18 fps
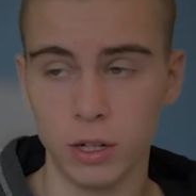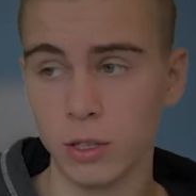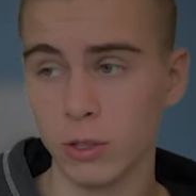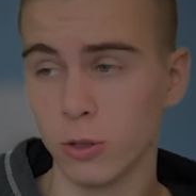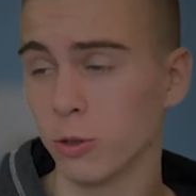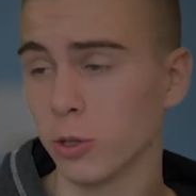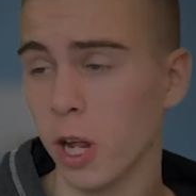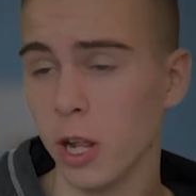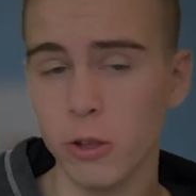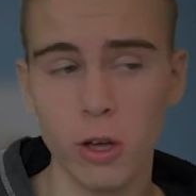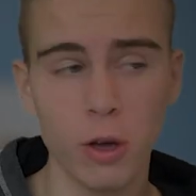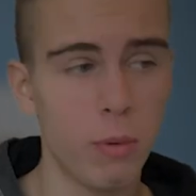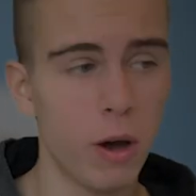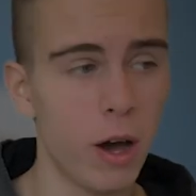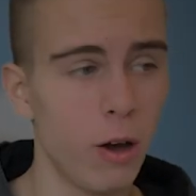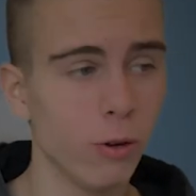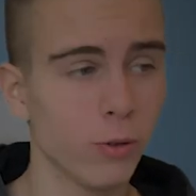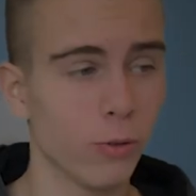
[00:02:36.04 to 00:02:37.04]
To tell you
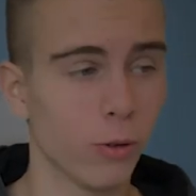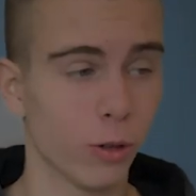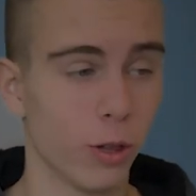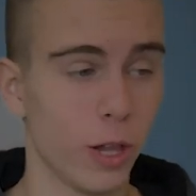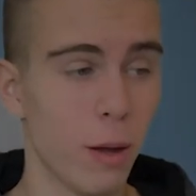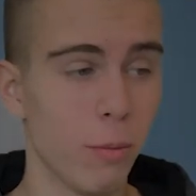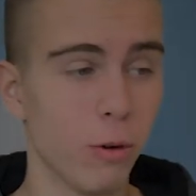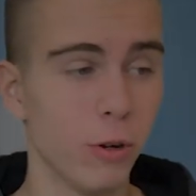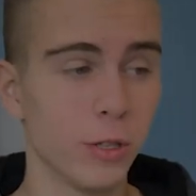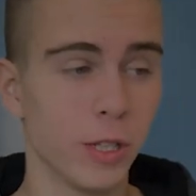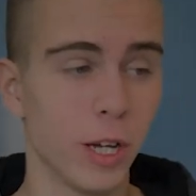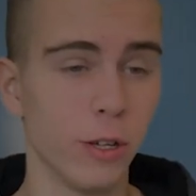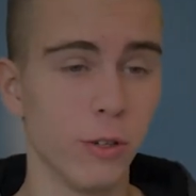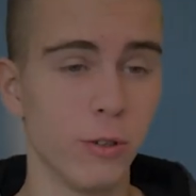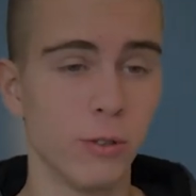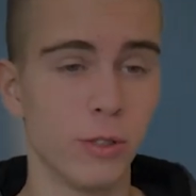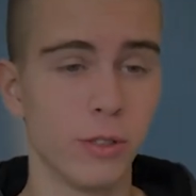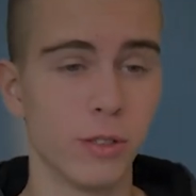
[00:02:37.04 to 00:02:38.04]
about what libraries I
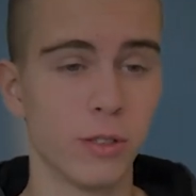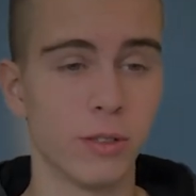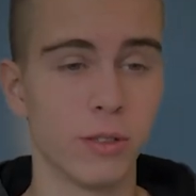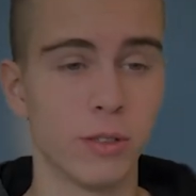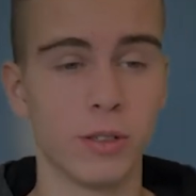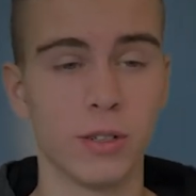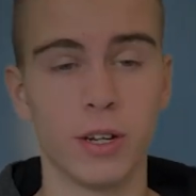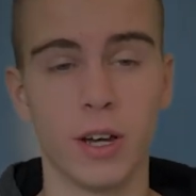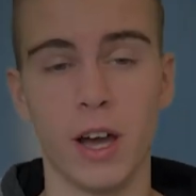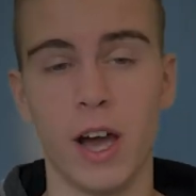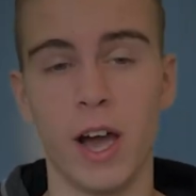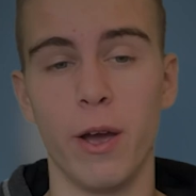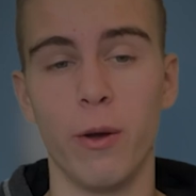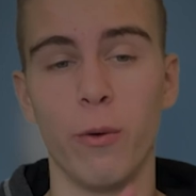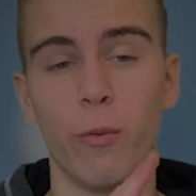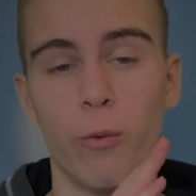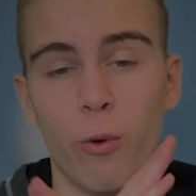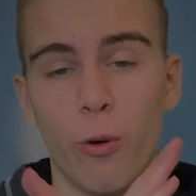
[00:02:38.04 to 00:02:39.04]
used, I
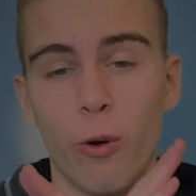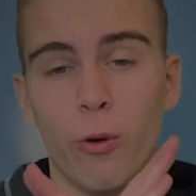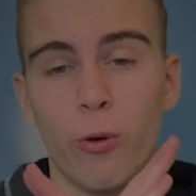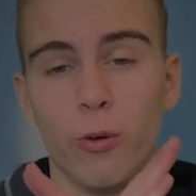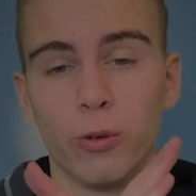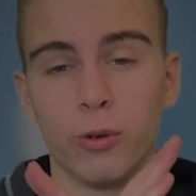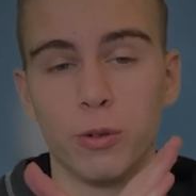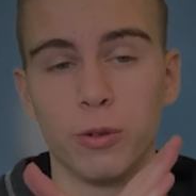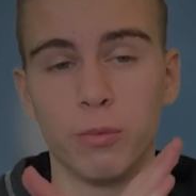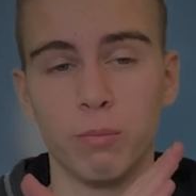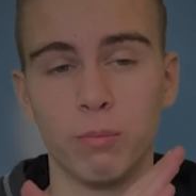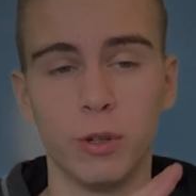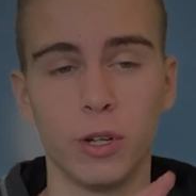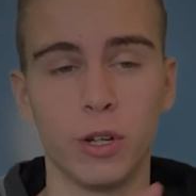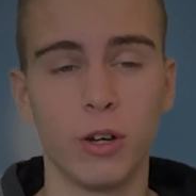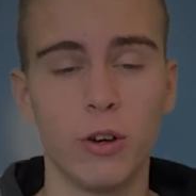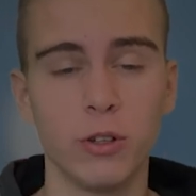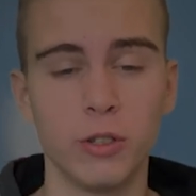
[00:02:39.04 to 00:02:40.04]
won't,
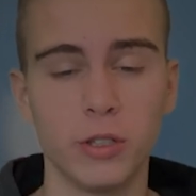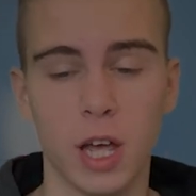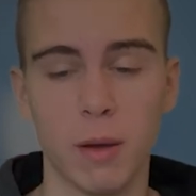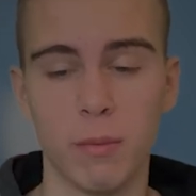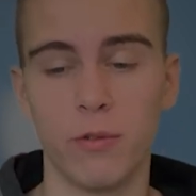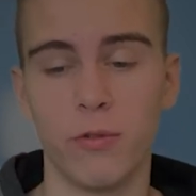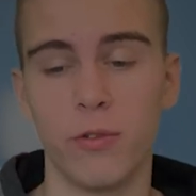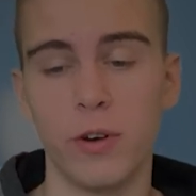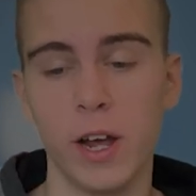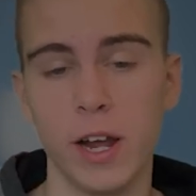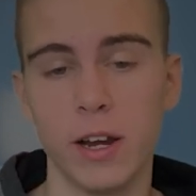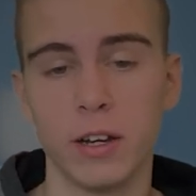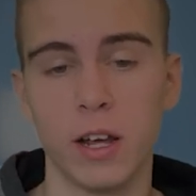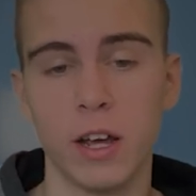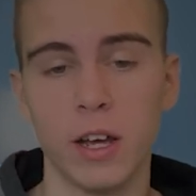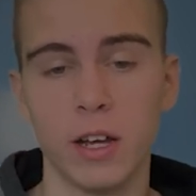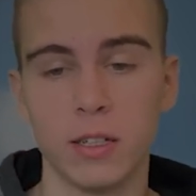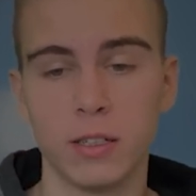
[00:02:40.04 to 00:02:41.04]
because I'm afraid
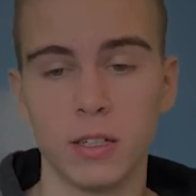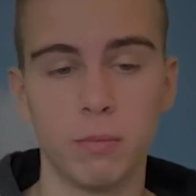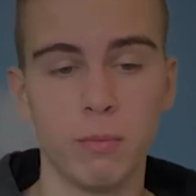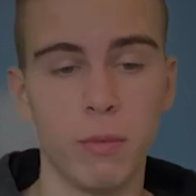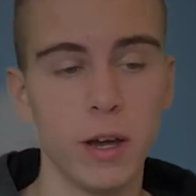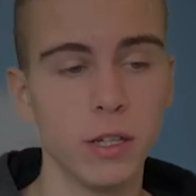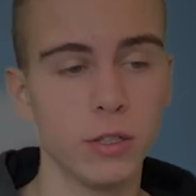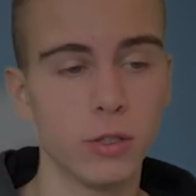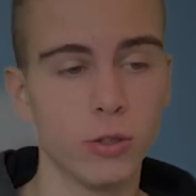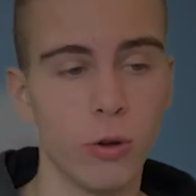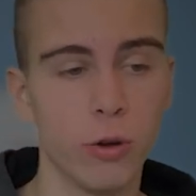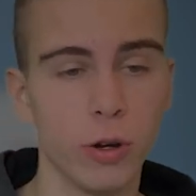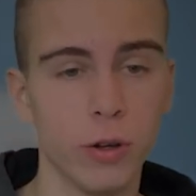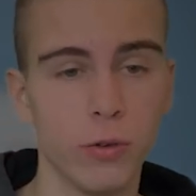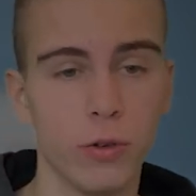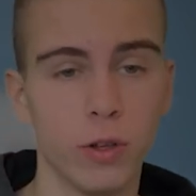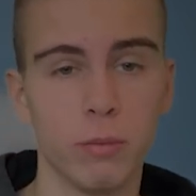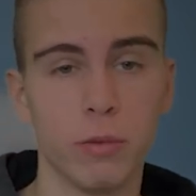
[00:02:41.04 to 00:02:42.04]
that my
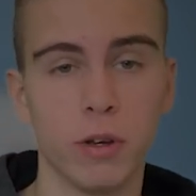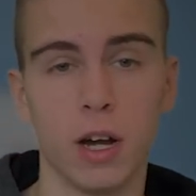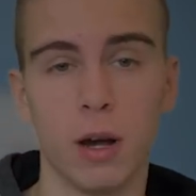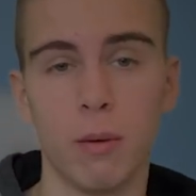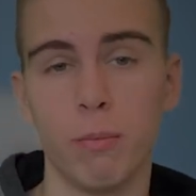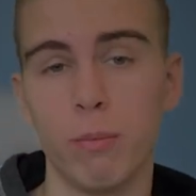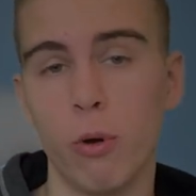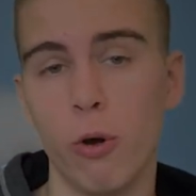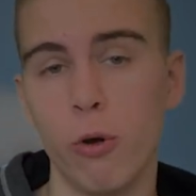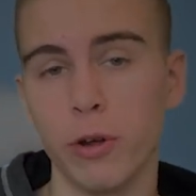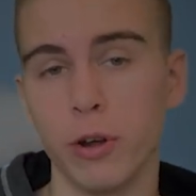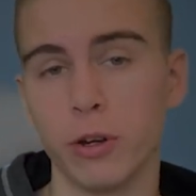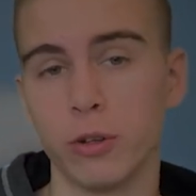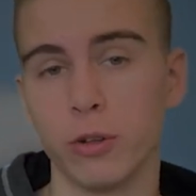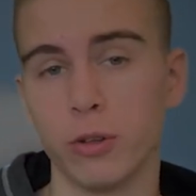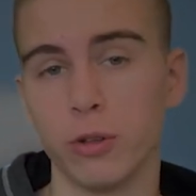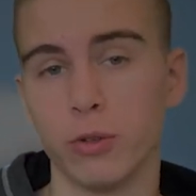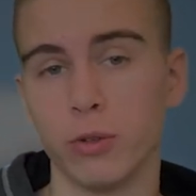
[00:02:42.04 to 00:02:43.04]
story will become boring
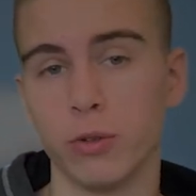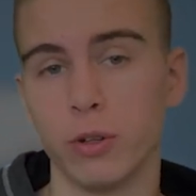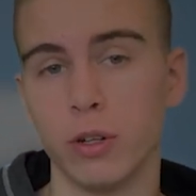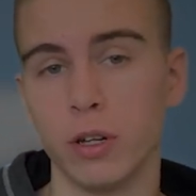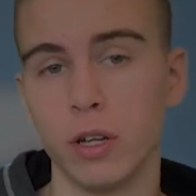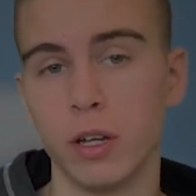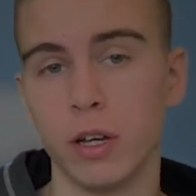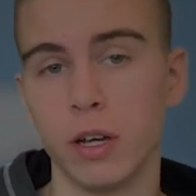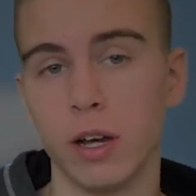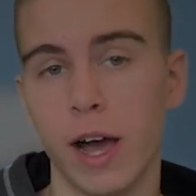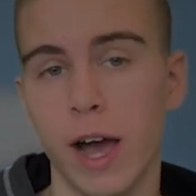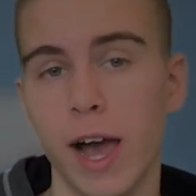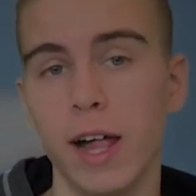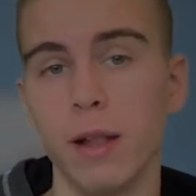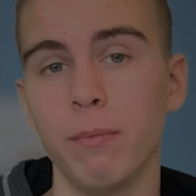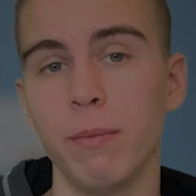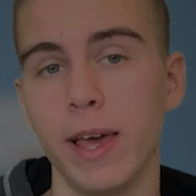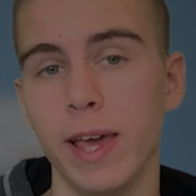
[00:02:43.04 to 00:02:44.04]
to you.
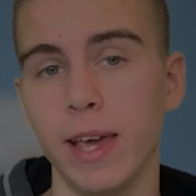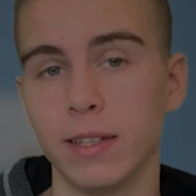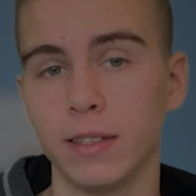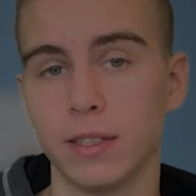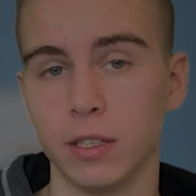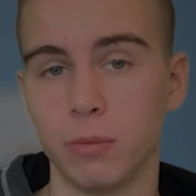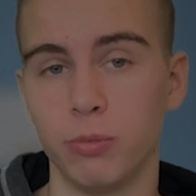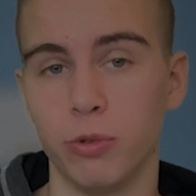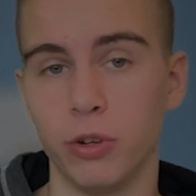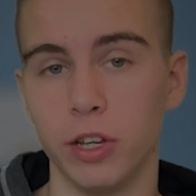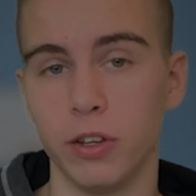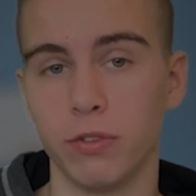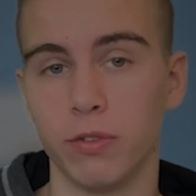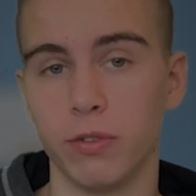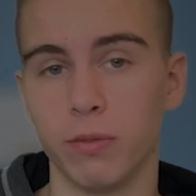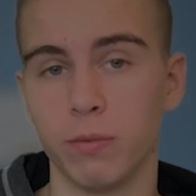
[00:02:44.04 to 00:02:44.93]
I'll make this brief.